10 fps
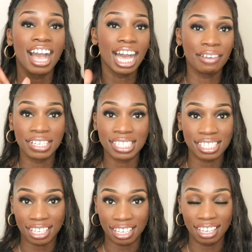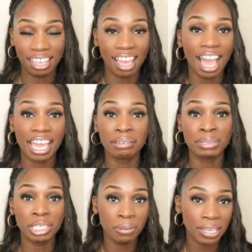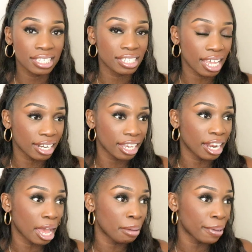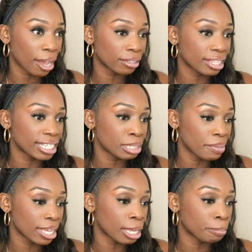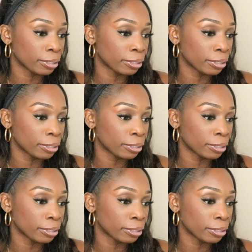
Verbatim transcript: obviously i am too excited about this makeup